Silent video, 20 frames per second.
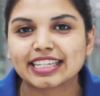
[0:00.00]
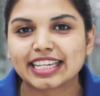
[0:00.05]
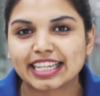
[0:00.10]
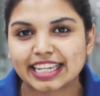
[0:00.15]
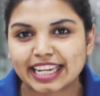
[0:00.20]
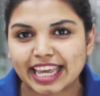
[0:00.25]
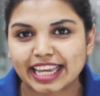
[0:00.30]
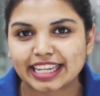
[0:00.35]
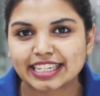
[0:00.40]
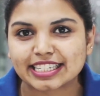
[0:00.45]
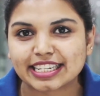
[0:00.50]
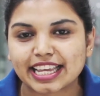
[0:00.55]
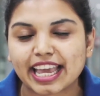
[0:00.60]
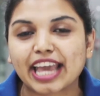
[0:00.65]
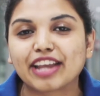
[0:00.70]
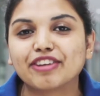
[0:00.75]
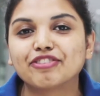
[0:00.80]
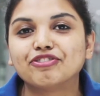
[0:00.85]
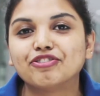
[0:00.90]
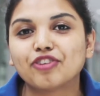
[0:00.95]
connect
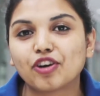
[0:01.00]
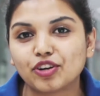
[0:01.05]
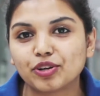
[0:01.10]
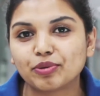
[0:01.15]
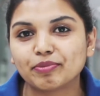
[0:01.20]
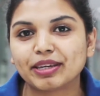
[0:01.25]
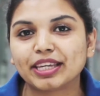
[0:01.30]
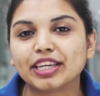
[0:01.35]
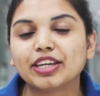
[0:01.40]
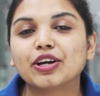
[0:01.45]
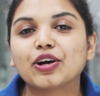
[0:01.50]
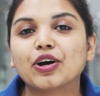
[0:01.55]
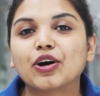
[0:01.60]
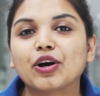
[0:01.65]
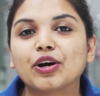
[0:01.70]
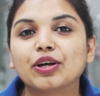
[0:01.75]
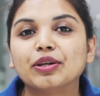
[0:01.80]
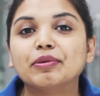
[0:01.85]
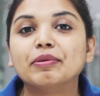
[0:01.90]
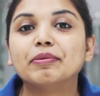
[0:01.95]
and follow me
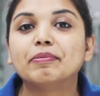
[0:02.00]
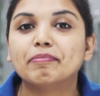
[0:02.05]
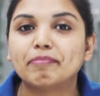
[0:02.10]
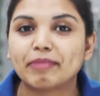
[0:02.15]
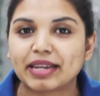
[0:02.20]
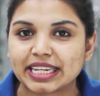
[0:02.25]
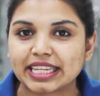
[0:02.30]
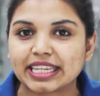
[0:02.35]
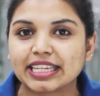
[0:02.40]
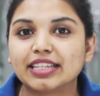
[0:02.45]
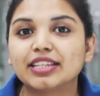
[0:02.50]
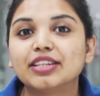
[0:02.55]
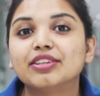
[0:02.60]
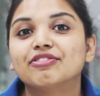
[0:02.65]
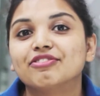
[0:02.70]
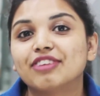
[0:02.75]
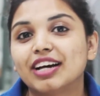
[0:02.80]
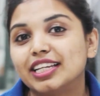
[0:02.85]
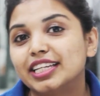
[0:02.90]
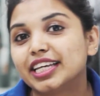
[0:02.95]
on
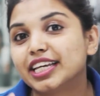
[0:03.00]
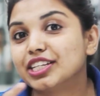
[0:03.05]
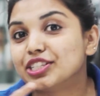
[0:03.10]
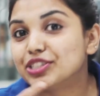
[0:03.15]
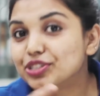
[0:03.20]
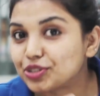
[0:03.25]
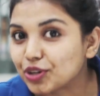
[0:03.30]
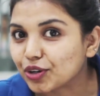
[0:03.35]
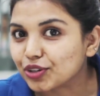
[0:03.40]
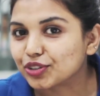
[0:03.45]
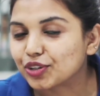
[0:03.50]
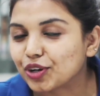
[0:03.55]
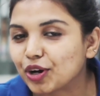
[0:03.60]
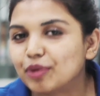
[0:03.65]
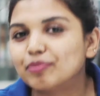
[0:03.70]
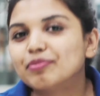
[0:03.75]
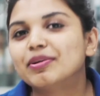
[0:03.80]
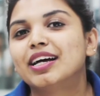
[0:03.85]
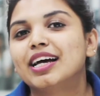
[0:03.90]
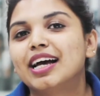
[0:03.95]

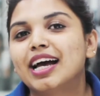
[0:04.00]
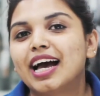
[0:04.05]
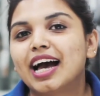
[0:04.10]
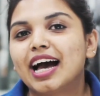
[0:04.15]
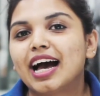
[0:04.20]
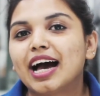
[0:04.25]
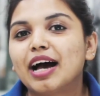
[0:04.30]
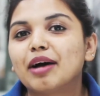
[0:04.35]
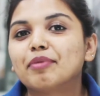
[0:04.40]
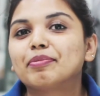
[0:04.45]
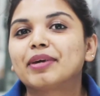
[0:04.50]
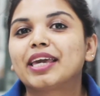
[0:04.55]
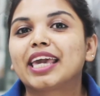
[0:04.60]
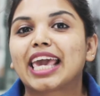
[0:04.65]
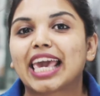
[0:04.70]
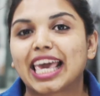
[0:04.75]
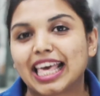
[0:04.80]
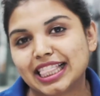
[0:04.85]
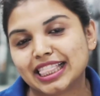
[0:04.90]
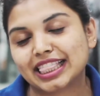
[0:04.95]
MedicalWale.com.
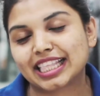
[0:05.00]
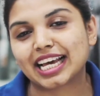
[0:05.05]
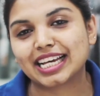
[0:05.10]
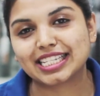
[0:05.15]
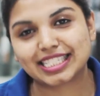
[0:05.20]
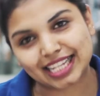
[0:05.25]
Aapke health ka